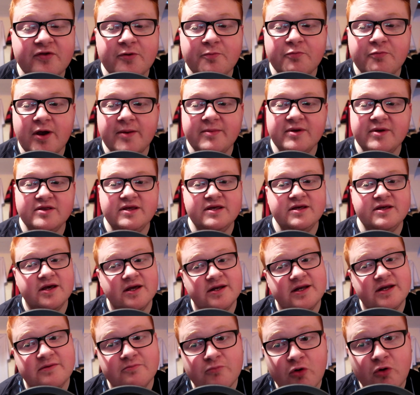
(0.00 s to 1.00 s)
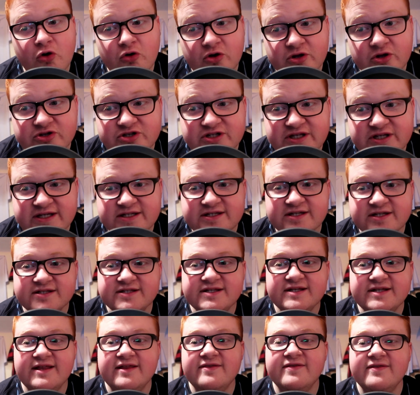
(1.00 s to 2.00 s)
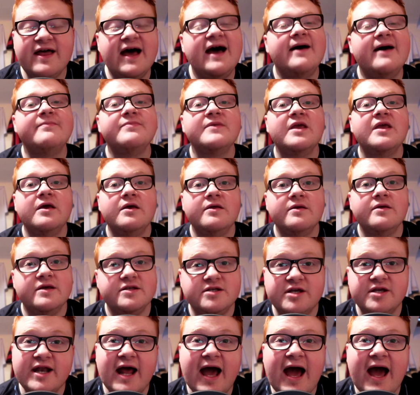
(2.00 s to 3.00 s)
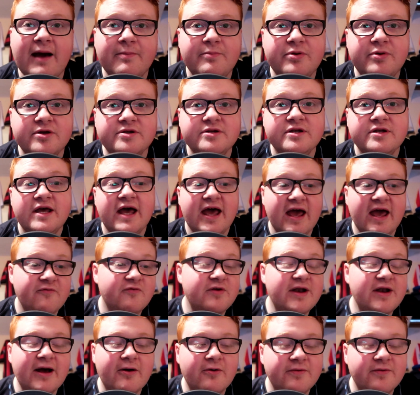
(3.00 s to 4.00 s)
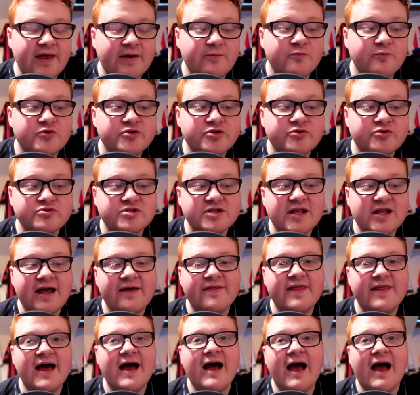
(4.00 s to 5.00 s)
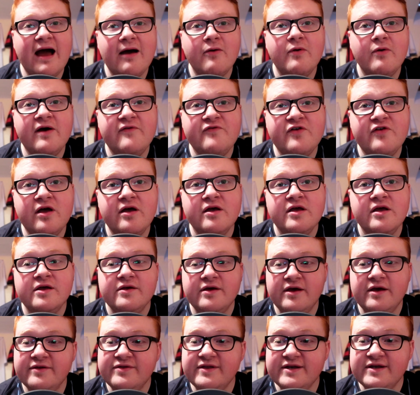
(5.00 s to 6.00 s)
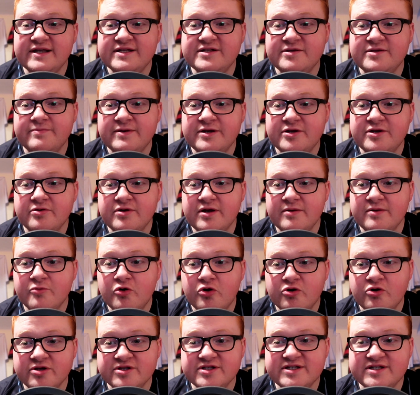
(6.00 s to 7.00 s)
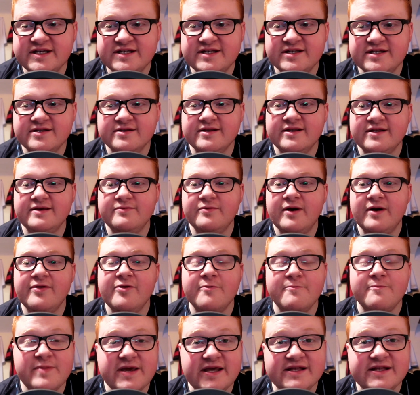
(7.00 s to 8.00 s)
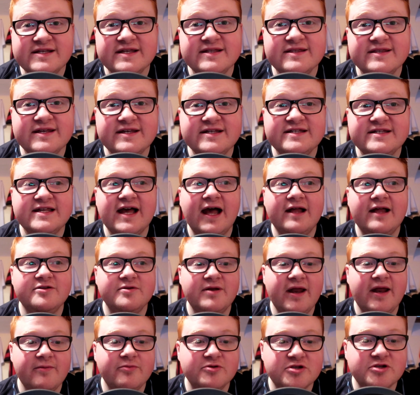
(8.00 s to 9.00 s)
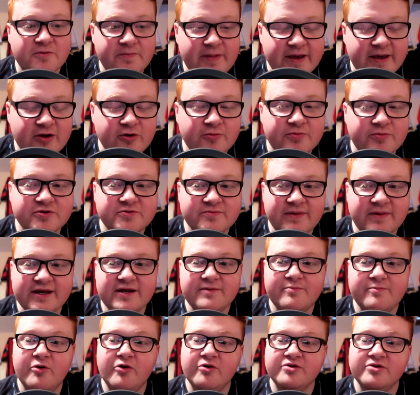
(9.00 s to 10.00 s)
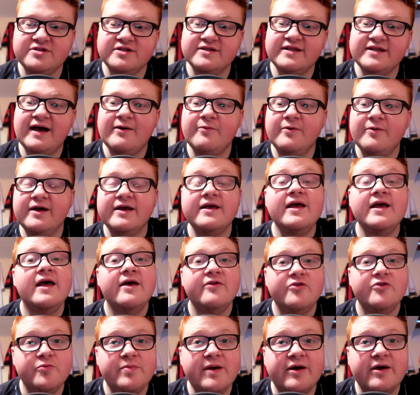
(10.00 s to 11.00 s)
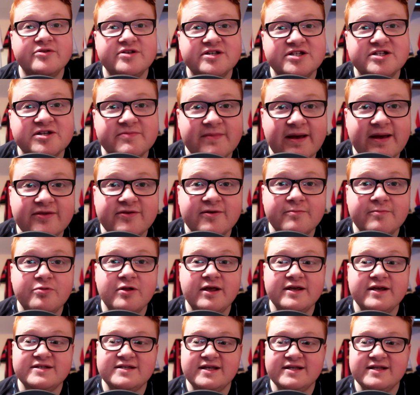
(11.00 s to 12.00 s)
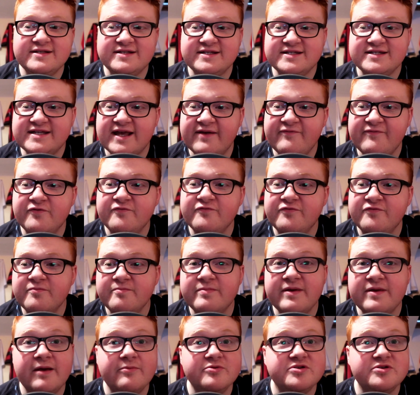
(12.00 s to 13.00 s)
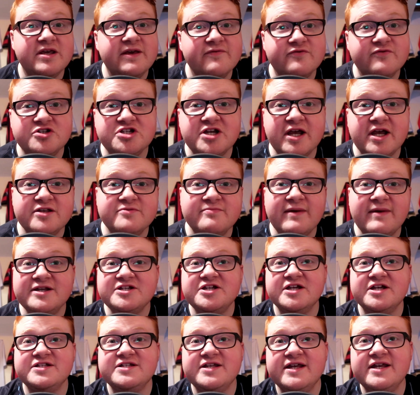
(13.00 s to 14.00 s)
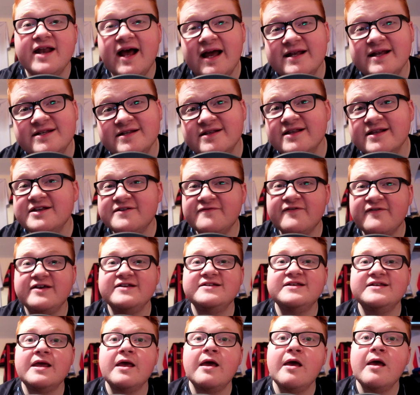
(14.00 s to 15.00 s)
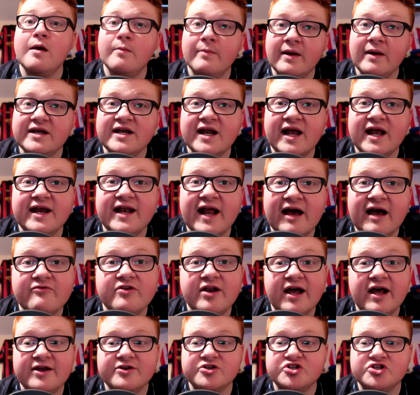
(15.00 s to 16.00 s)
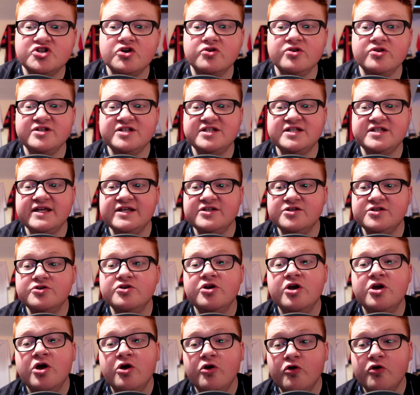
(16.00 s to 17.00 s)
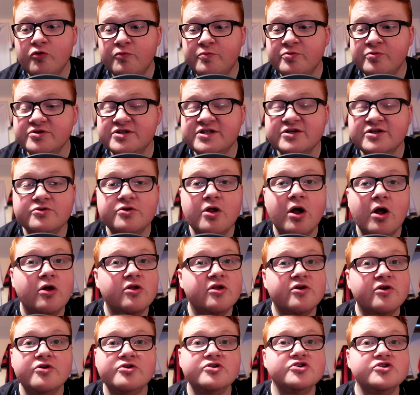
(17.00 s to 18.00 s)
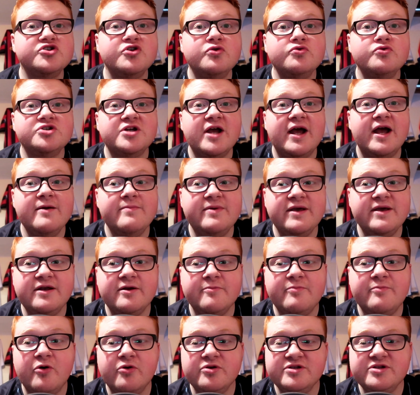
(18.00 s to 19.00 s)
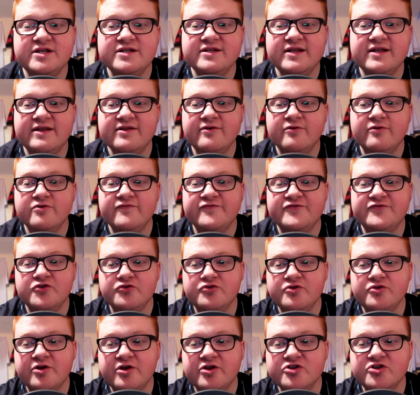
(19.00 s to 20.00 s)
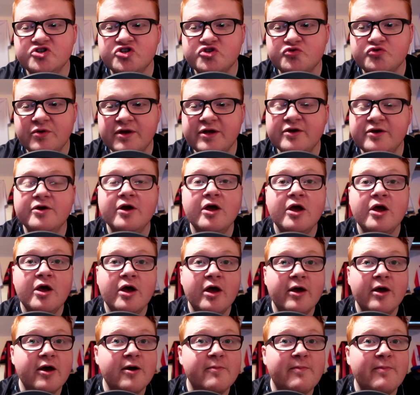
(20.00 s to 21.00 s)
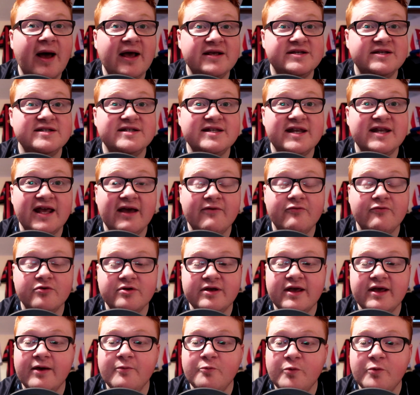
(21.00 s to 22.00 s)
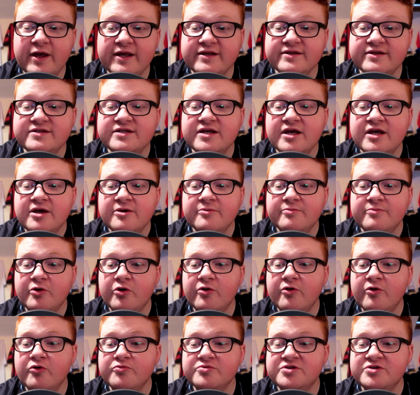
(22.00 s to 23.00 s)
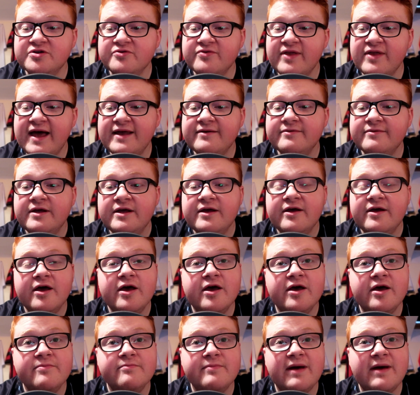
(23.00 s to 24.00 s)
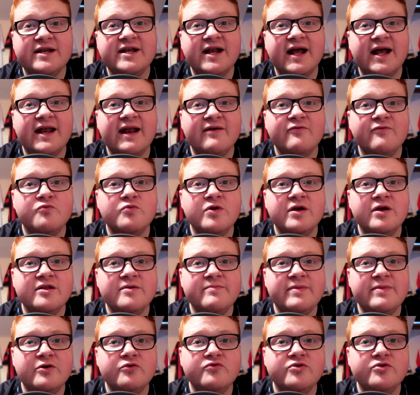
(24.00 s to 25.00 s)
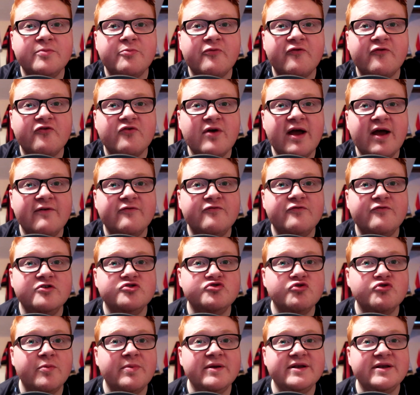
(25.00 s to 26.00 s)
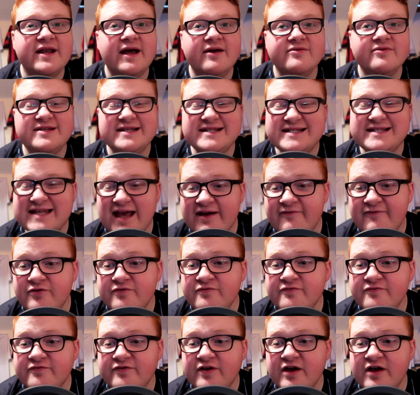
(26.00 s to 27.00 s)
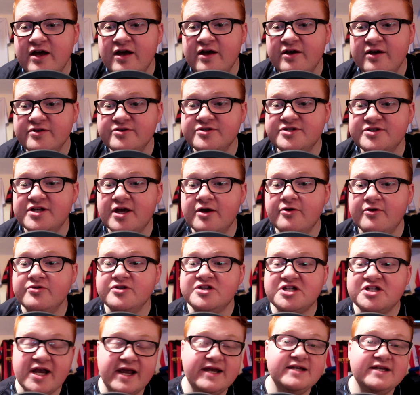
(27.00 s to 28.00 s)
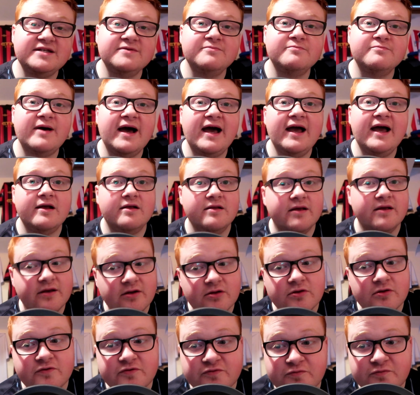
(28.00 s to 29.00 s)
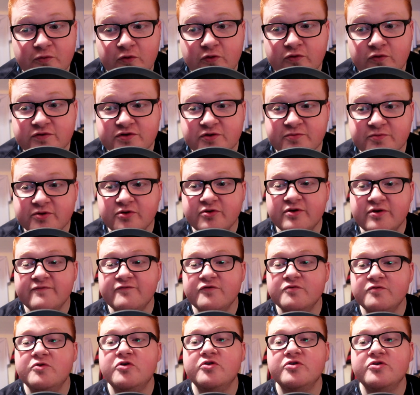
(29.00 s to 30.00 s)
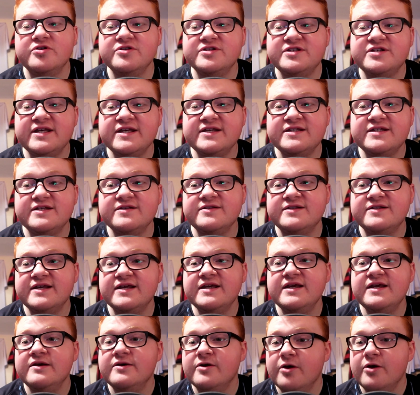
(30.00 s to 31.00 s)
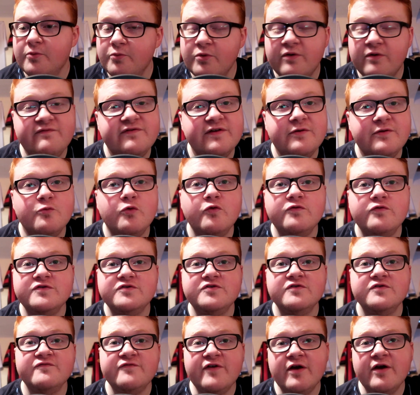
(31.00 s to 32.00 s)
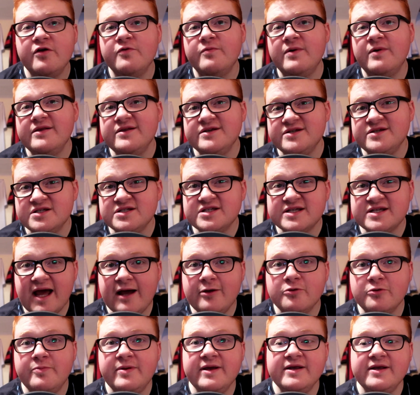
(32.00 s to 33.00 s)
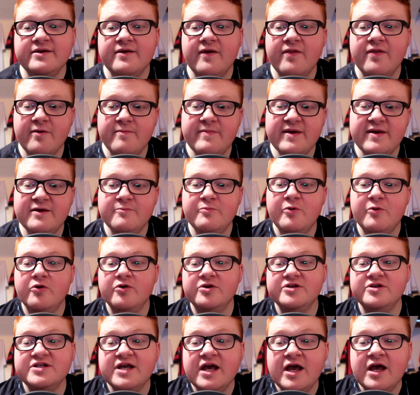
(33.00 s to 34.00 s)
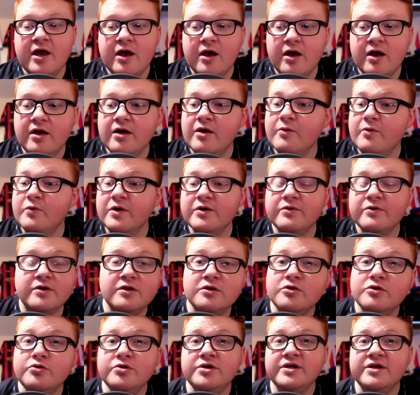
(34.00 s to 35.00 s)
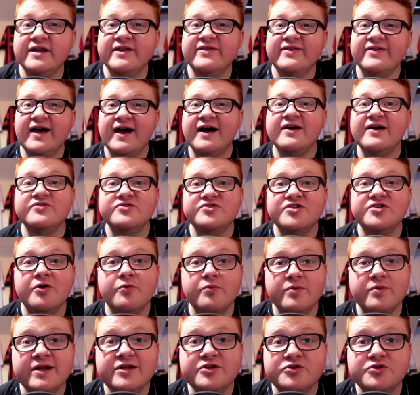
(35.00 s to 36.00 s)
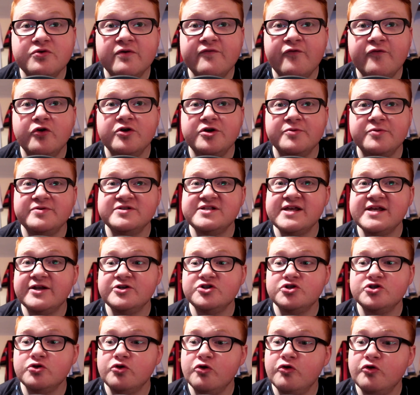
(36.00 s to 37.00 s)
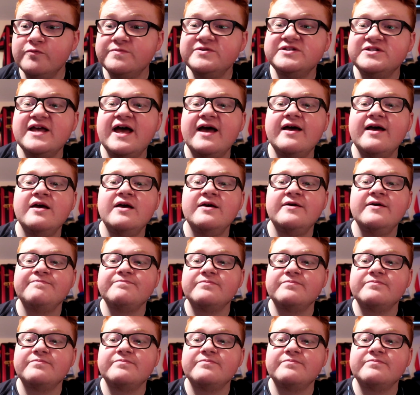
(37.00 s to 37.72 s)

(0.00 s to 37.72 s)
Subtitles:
in the Premier League, you need more consistency than that. It's going to happen every now and then, results like that. However, they need to be doing it more consistently where they're beating these sides and able to pick up as many points. And that way, they'll be able to cement the place into seventh and be able to even chase Manchester United. Let's face it, Man United haven't had a solid season up until Ole Gunnar Solskjaer being appointed. And then all of a sudden, they can string passes together and get wins. But up till then, Man United haven't really been under threat for dropping down to seventh. And so the chasing pack that includes Wolves will be looking for more consistency. And one thing Wolves have done very well is scalping the big boys, and we're included in that, and so we need to avoid a potential upset.